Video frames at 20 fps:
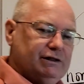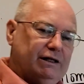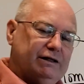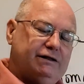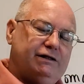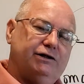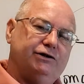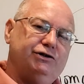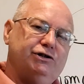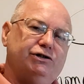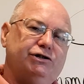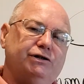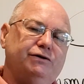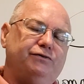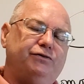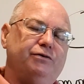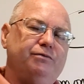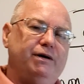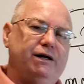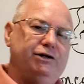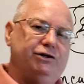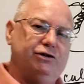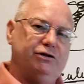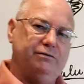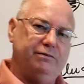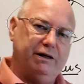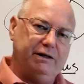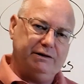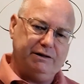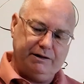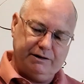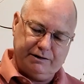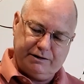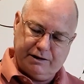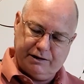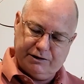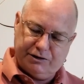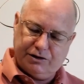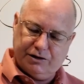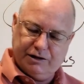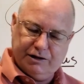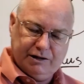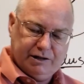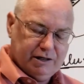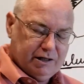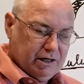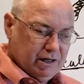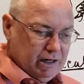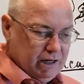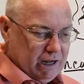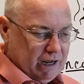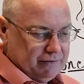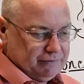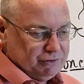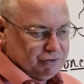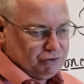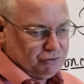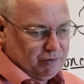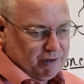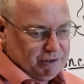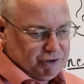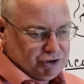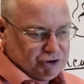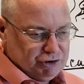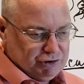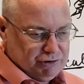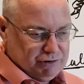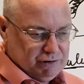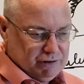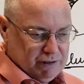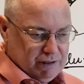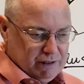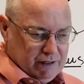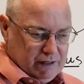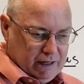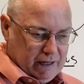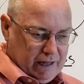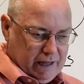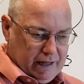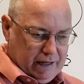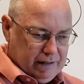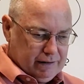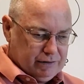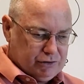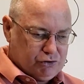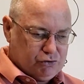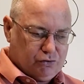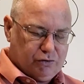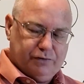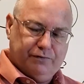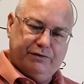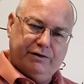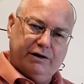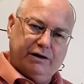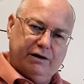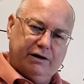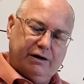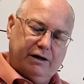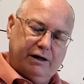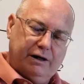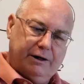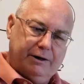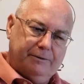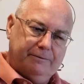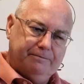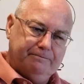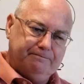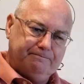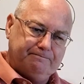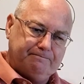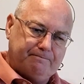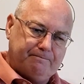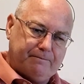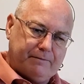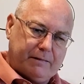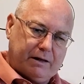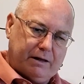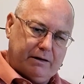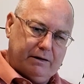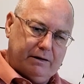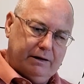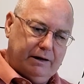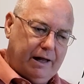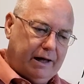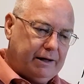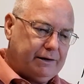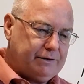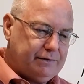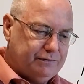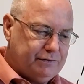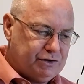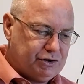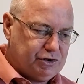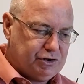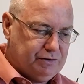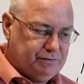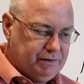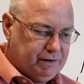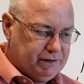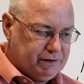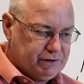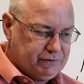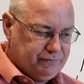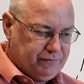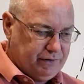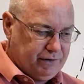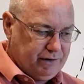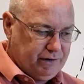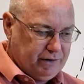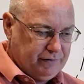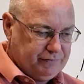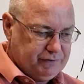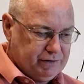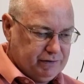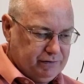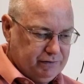that tells us information about the intensity and the duration and sort of the length of the stimulus very often.